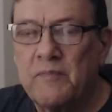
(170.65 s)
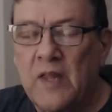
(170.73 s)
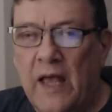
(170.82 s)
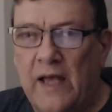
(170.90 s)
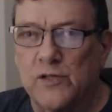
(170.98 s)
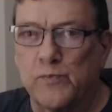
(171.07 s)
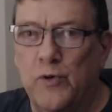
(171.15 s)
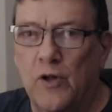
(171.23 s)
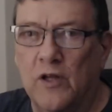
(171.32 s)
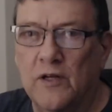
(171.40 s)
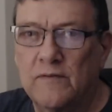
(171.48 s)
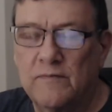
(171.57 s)

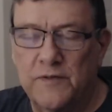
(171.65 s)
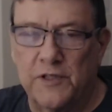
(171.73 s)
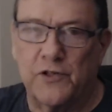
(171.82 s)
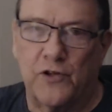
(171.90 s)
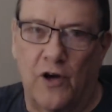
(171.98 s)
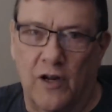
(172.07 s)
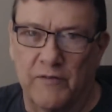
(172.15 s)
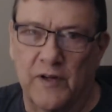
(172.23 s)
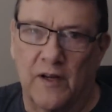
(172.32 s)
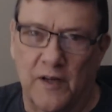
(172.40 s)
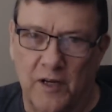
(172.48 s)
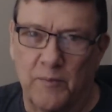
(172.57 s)
Hezbollah just thought of it a
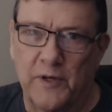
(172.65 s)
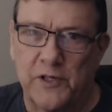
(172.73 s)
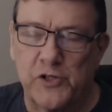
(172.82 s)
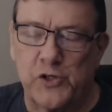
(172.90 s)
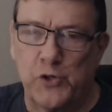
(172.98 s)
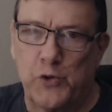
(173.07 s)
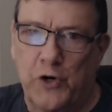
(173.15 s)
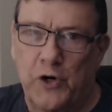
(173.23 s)
little bit sooner.